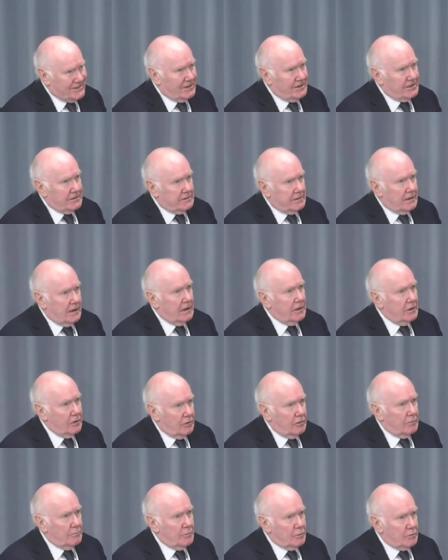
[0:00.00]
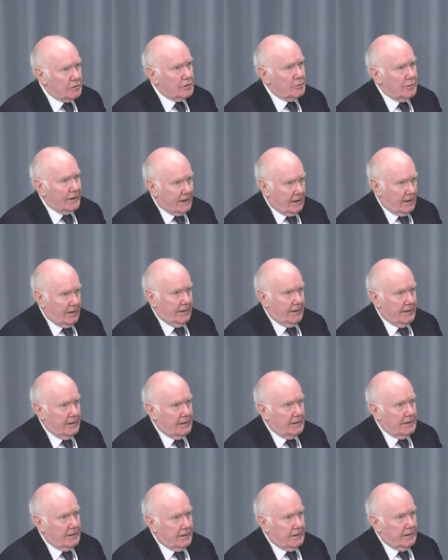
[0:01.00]
done a lot more quickly.
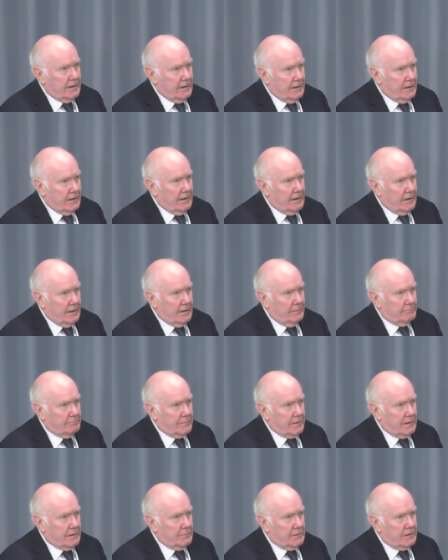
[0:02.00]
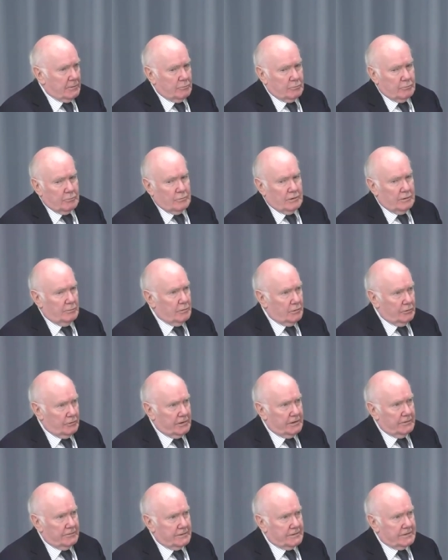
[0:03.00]
Um, I mean, when we
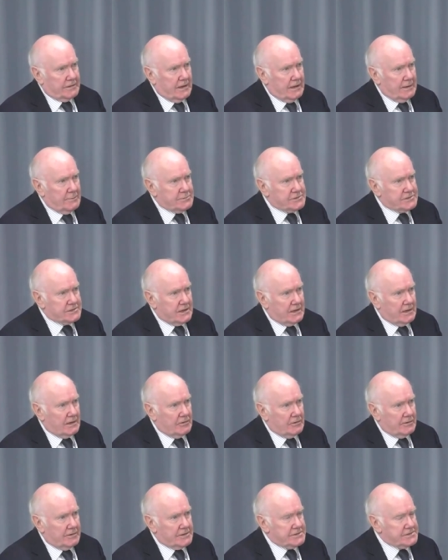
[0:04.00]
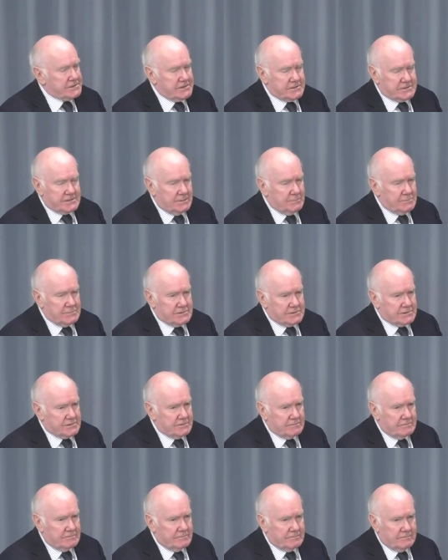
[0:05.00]
look at the time scale on this, it
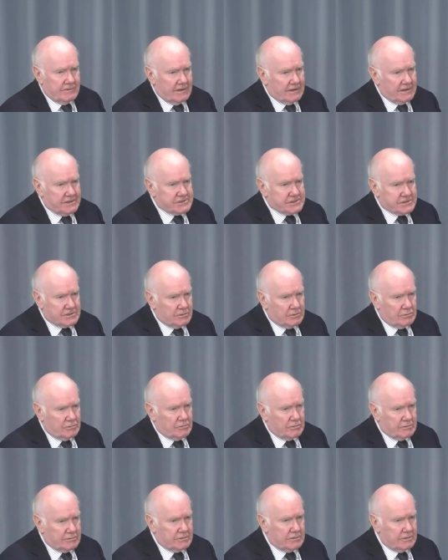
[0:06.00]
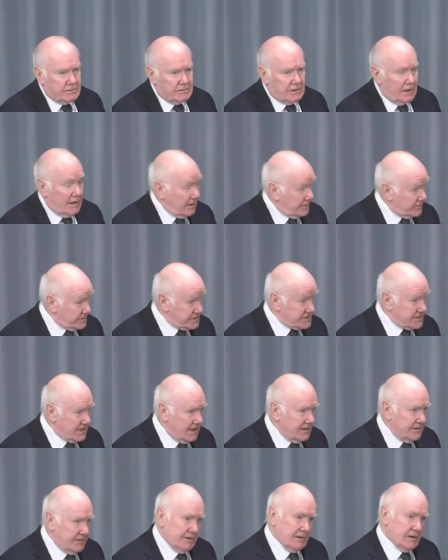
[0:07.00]
seems very slow. To, I
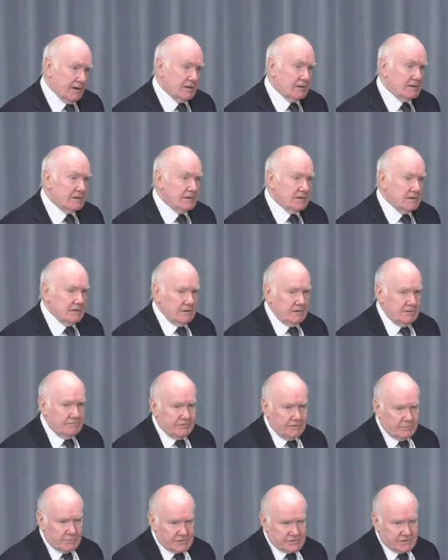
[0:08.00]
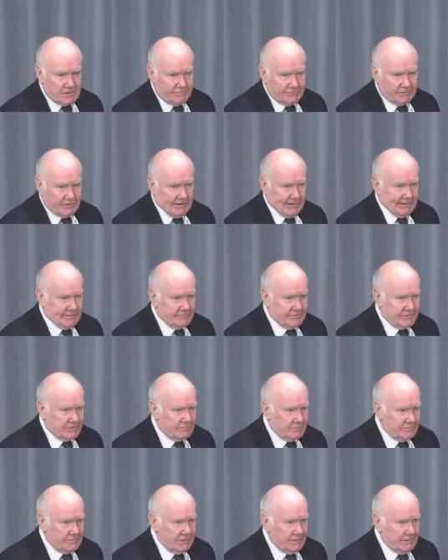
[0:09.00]
understand that if you were suffering
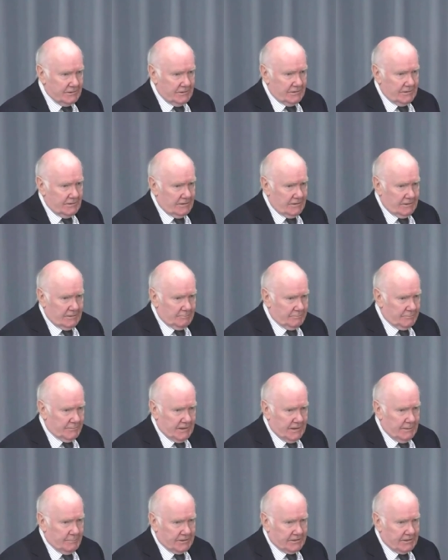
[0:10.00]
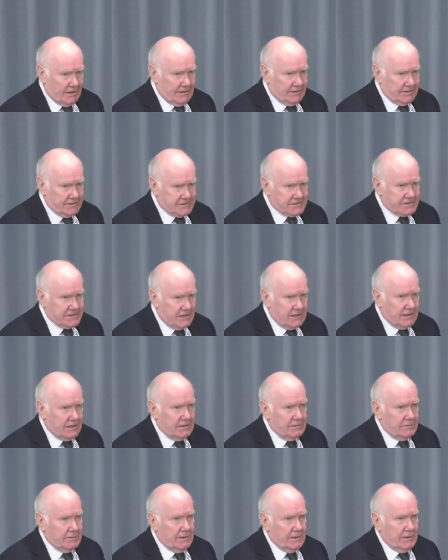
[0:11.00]
from um, hepatitis
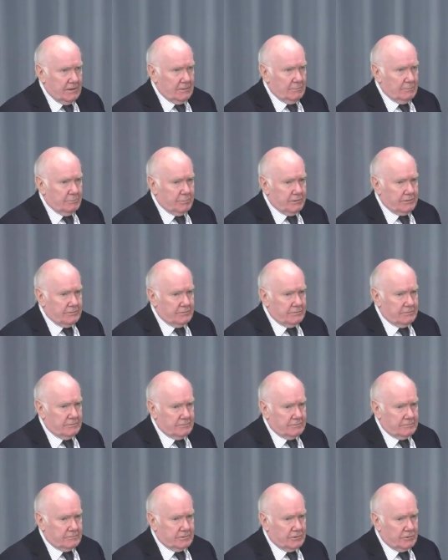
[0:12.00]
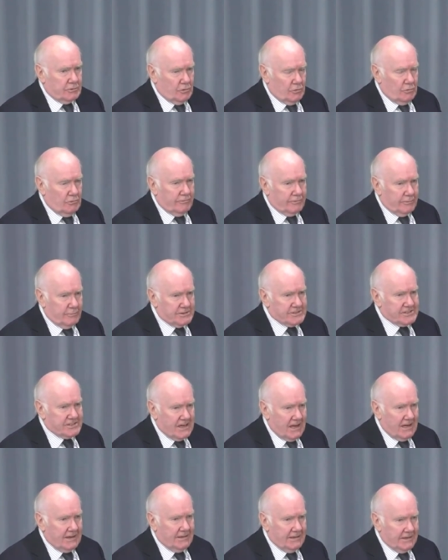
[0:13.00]
C, but to go from a
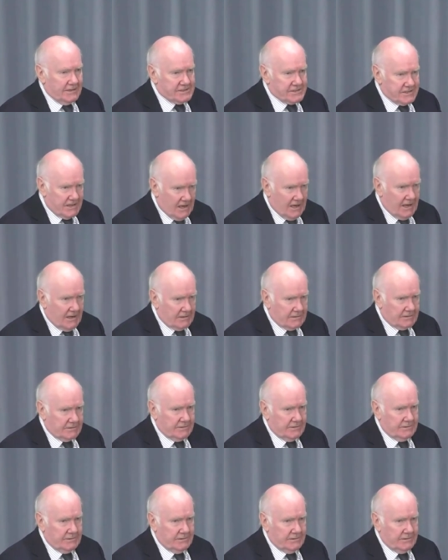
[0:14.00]
standing start